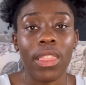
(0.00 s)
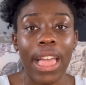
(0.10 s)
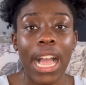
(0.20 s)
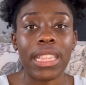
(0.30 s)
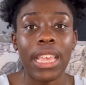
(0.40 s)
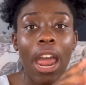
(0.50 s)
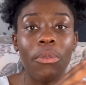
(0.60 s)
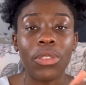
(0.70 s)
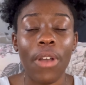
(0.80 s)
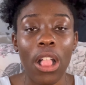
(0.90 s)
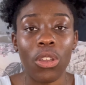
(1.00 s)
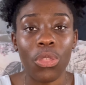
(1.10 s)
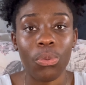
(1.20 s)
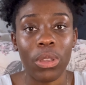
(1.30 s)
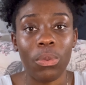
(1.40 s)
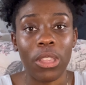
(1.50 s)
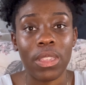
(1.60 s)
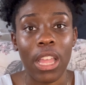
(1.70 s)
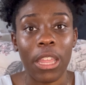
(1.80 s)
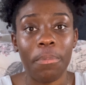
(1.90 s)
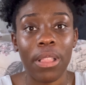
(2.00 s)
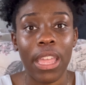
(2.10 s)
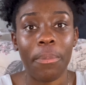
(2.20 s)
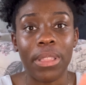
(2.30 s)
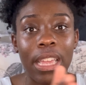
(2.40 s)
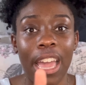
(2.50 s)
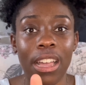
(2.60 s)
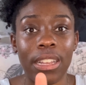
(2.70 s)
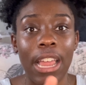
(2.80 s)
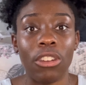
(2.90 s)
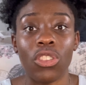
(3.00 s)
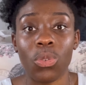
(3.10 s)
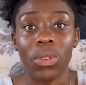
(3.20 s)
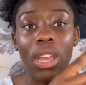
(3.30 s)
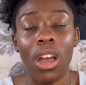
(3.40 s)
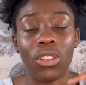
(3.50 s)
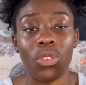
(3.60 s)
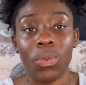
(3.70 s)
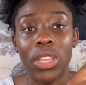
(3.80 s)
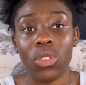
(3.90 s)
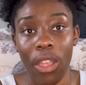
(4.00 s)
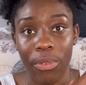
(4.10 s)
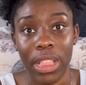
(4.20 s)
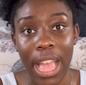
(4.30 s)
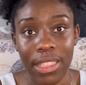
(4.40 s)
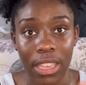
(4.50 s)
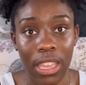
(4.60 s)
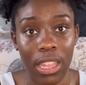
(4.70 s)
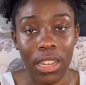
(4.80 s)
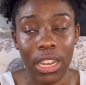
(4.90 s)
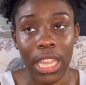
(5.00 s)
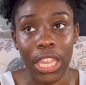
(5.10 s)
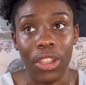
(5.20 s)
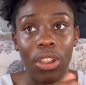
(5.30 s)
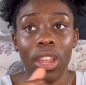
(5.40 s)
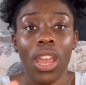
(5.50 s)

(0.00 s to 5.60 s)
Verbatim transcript: Like I said, I was following a three week study plan, but then I cut down to two, uh, two weeks. So I really had to kick it into gear.